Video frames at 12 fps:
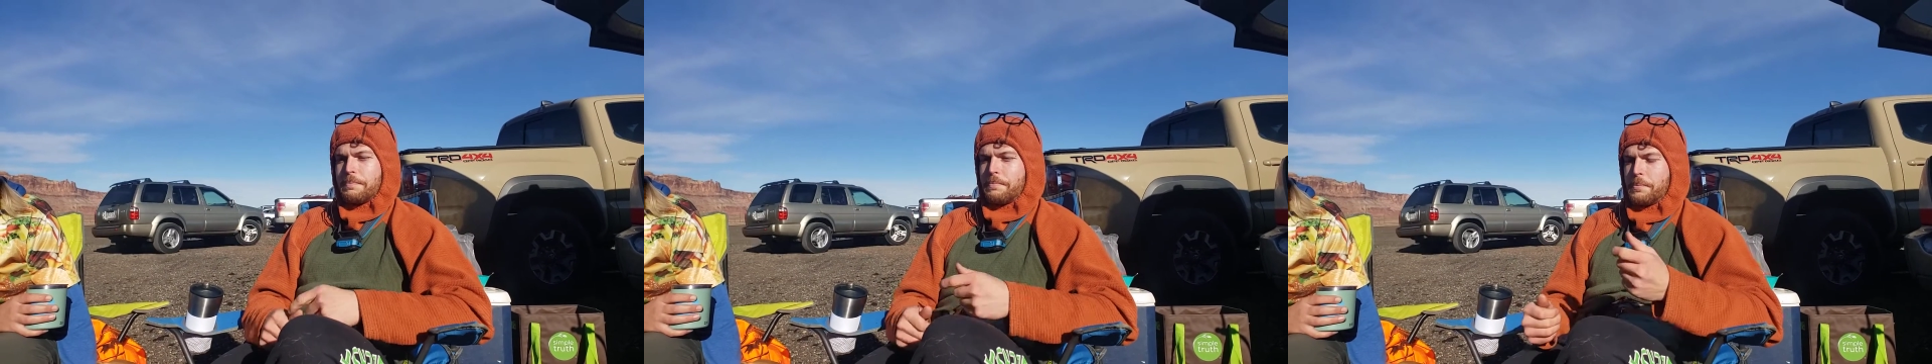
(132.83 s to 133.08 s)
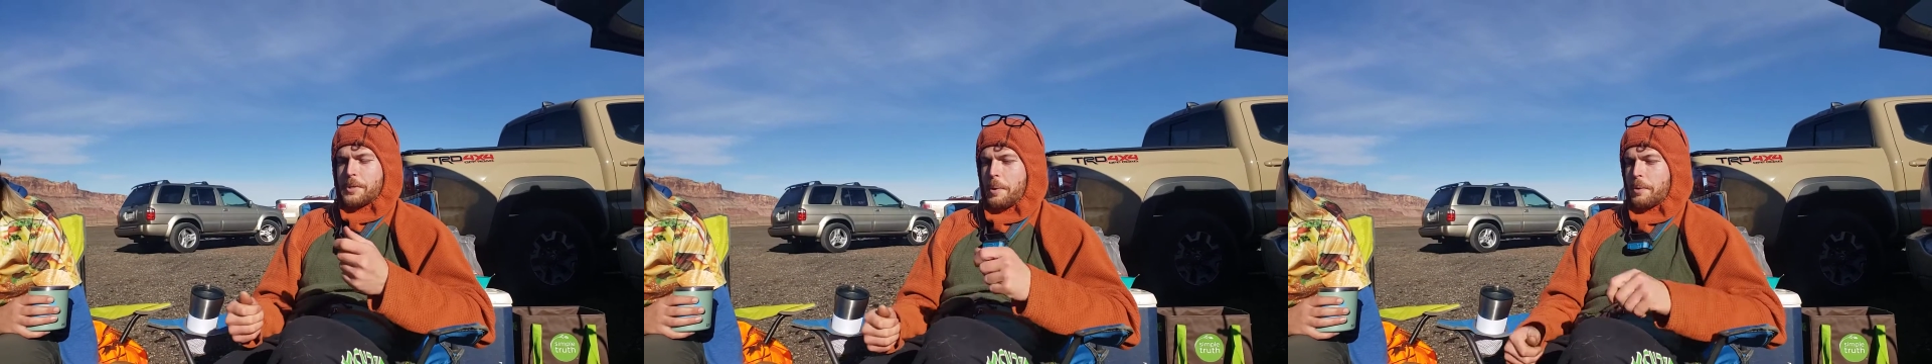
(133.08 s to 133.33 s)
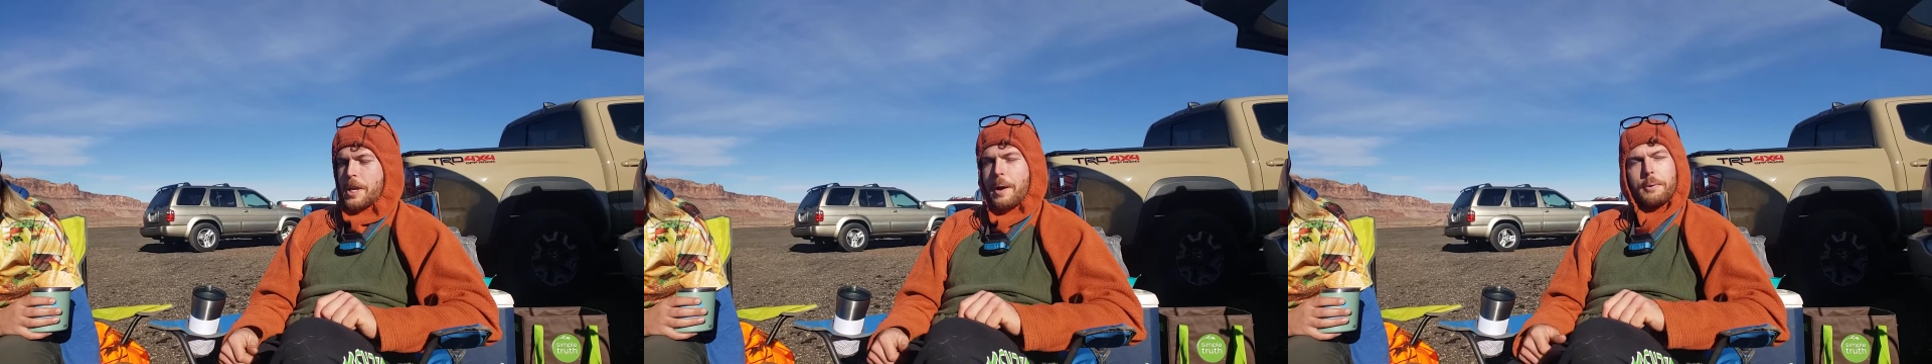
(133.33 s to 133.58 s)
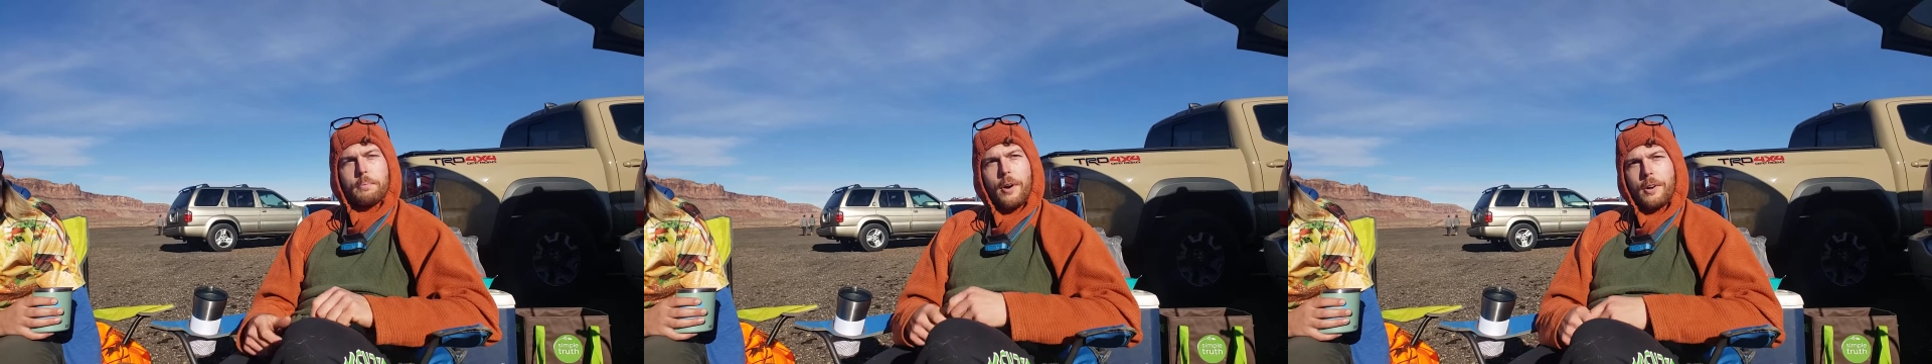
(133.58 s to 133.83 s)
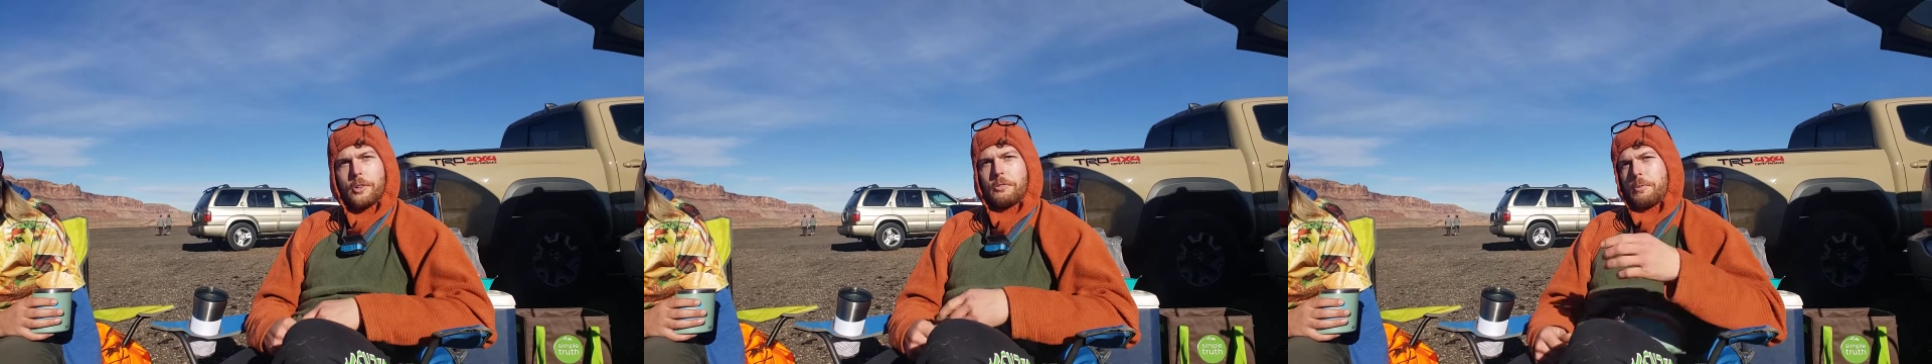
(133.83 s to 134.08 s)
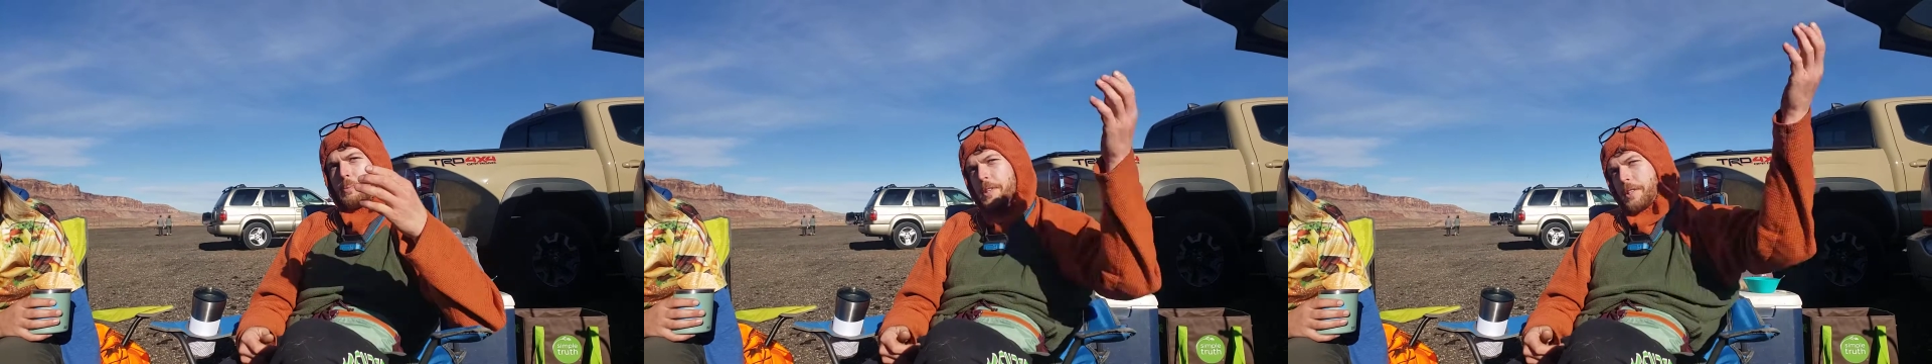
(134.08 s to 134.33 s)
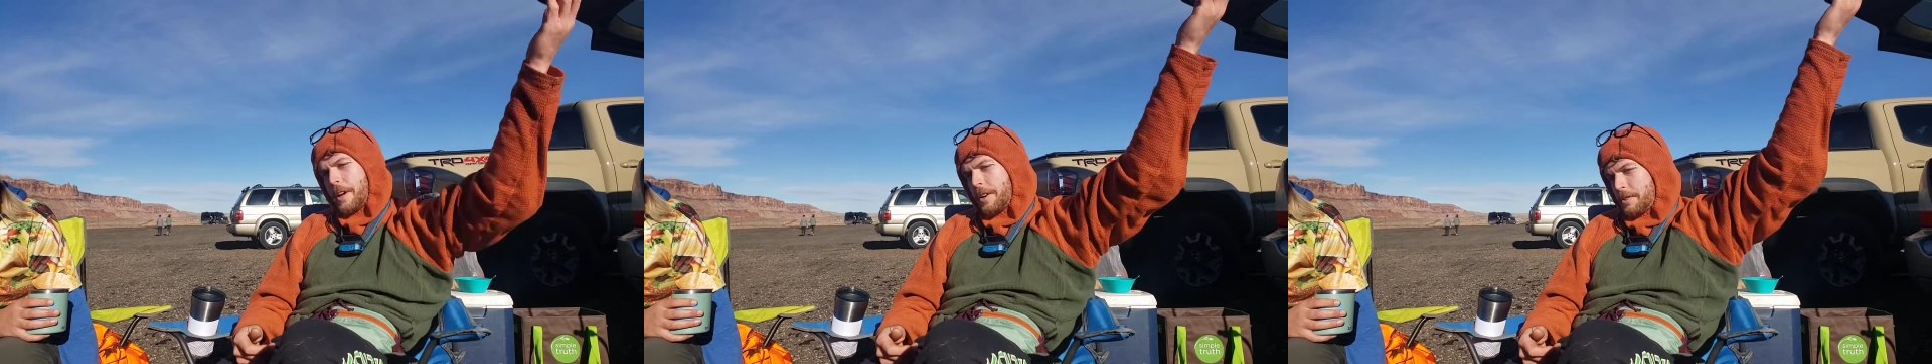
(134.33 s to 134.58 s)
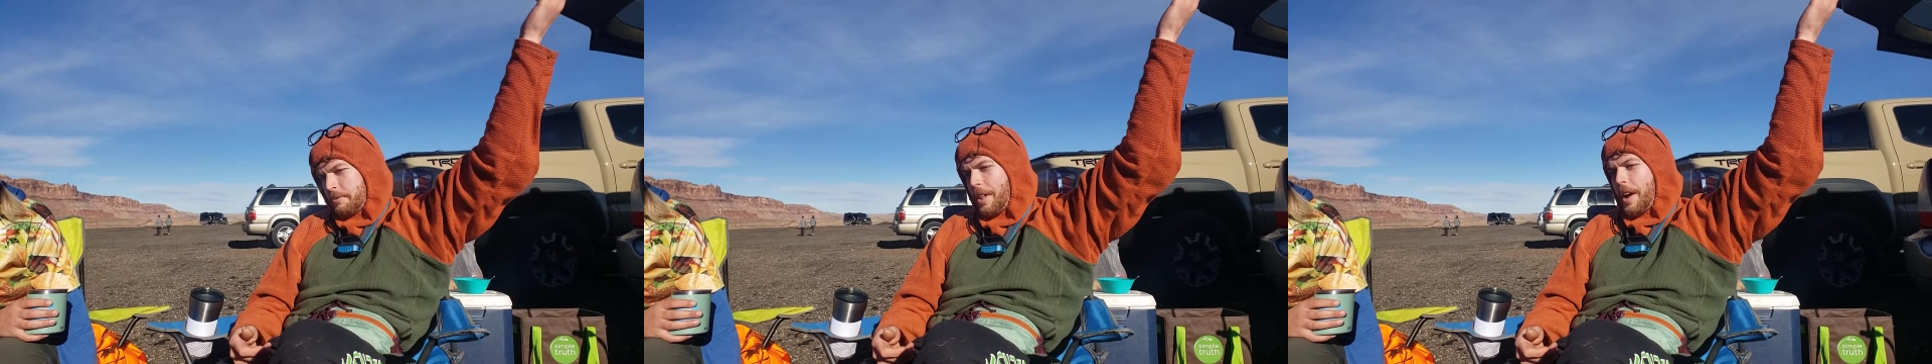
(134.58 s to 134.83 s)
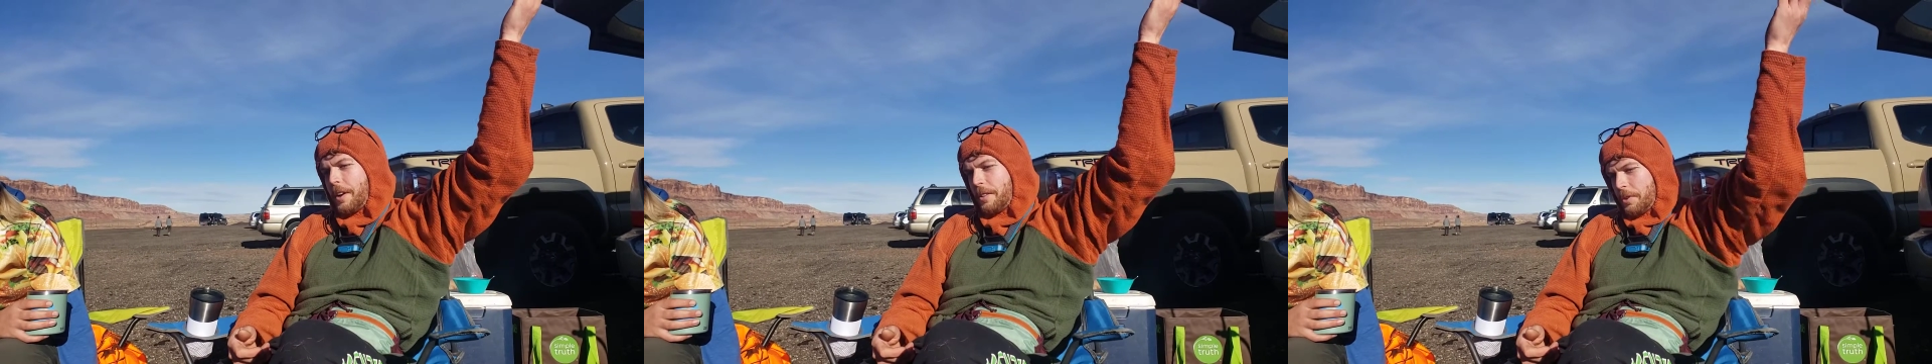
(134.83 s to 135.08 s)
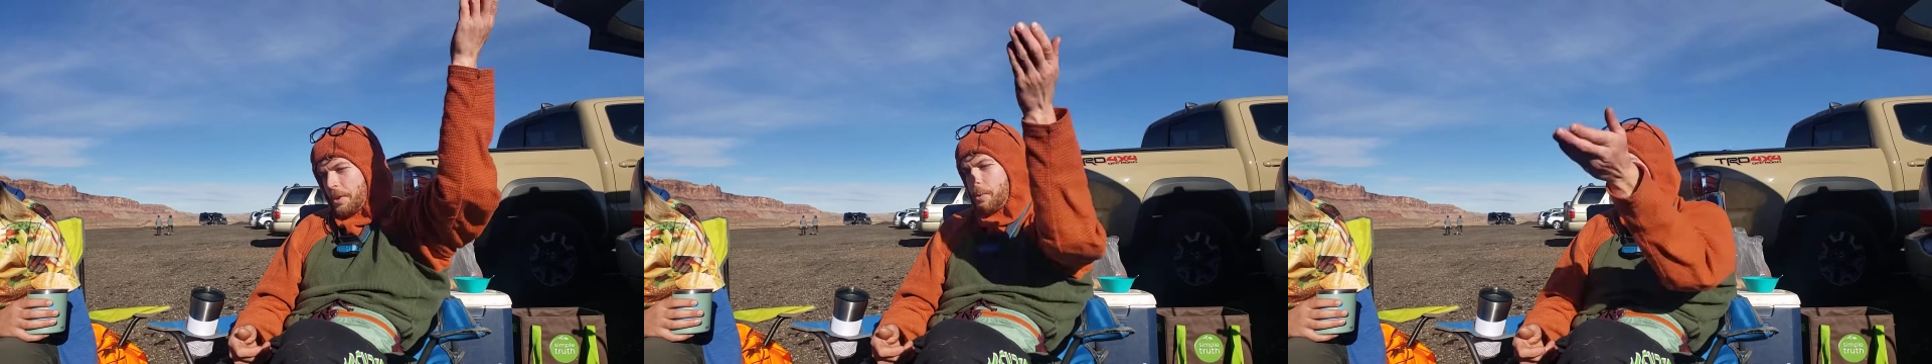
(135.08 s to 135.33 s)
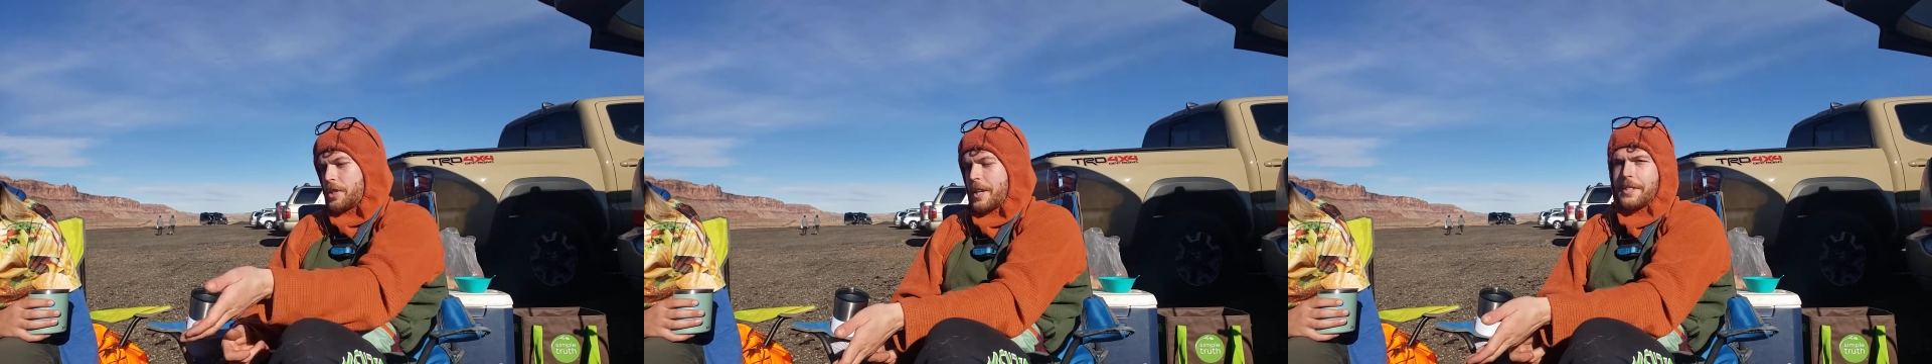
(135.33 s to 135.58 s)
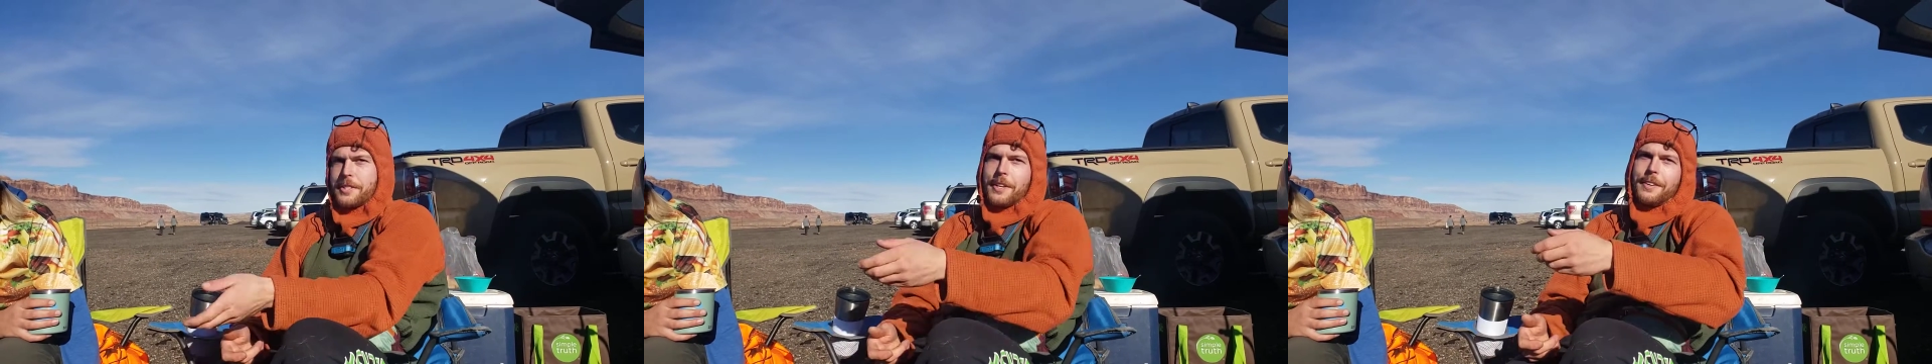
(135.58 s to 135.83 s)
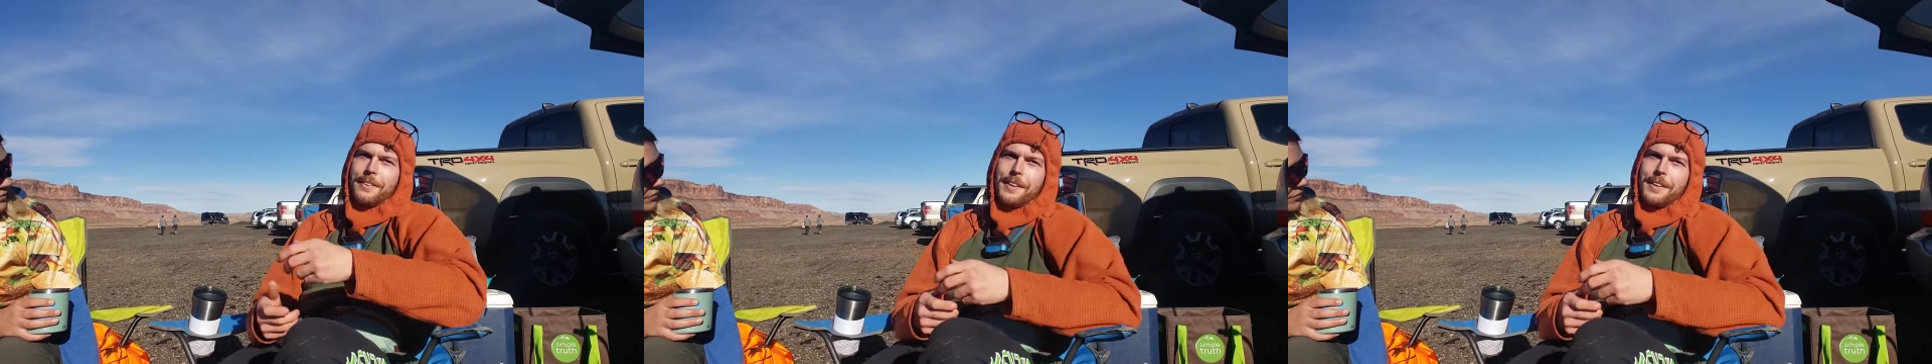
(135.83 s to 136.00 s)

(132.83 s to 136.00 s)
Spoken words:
subatomic particle from the sun is flying through and just hits it.